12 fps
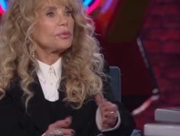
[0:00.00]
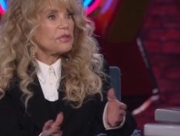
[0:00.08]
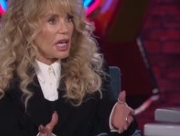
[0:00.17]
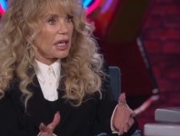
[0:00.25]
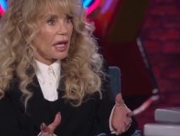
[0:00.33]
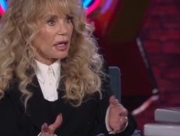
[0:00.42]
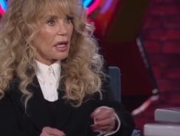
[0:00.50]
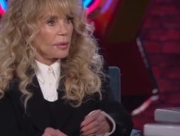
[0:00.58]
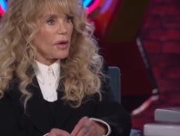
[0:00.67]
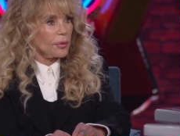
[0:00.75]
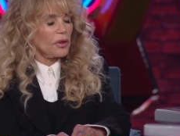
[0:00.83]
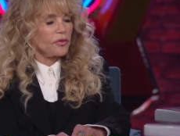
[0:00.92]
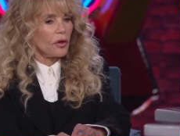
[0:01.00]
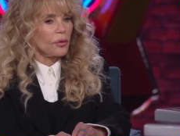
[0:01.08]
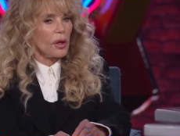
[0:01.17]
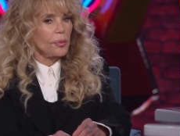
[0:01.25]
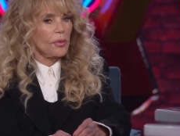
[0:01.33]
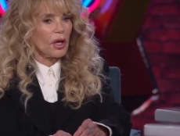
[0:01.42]
Dating, I mean, yeah. Before
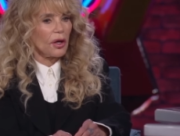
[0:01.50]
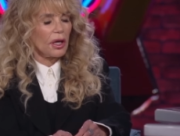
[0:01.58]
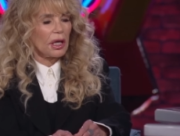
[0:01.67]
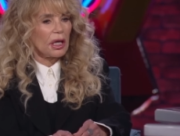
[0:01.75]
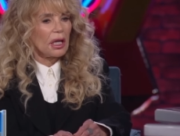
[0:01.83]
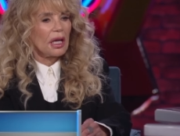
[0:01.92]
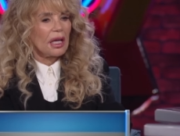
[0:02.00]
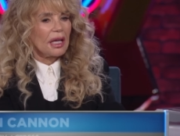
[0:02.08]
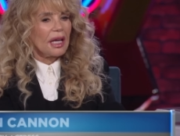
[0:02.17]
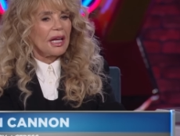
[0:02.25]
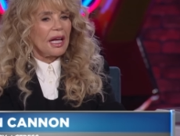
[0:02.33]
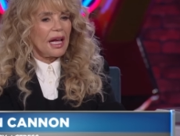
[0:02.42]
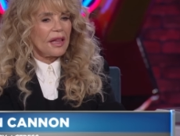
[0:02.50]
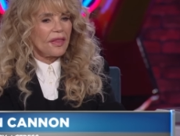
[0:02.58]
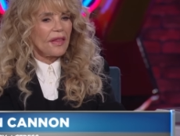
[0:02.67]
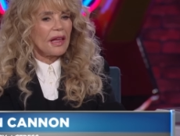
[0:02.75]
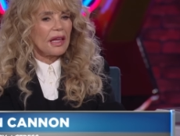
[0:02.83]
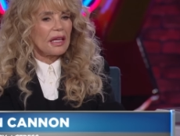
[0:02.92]
we married. I
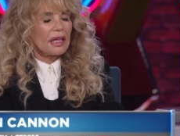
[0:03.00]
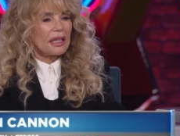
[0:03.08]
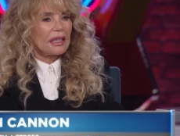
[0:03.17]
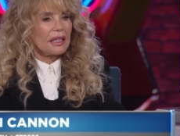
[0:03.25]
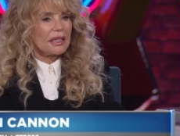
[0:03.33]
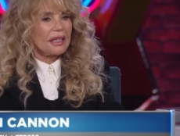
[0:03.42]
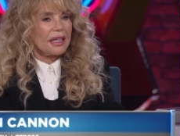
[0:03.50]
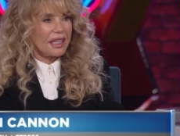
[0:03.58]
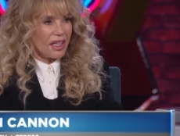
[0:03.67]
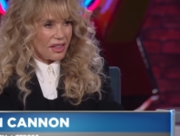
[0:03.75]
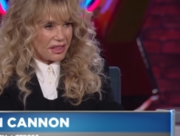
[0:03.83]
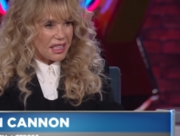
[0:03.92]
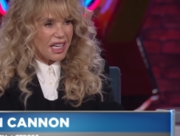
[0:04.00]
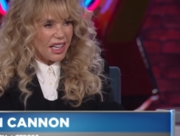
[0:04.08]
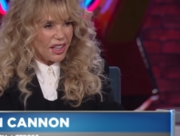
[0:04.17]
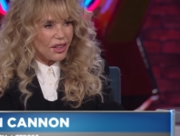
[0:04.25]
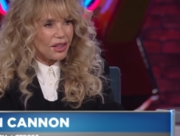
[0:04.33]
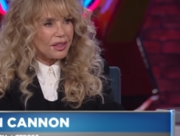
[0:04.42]
think he got
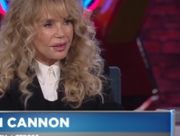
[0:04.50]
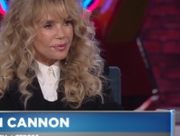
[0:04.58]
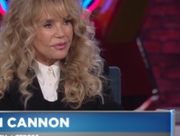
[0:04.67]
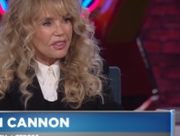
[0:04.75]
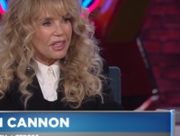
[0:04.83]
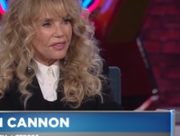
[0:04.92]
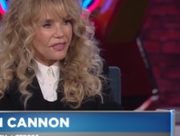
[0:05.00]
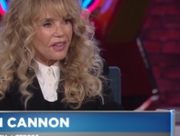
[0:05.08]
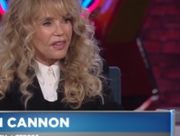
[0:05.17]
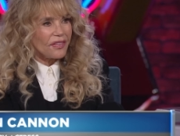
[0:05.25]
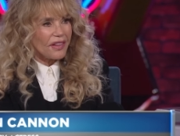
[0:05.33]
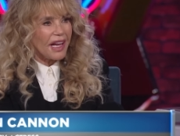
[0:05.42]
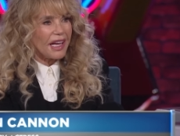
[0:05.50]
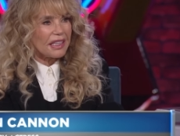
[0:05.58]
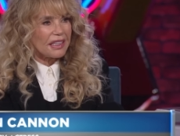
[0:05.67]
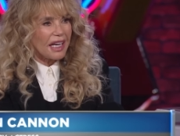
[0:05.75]
tired of that.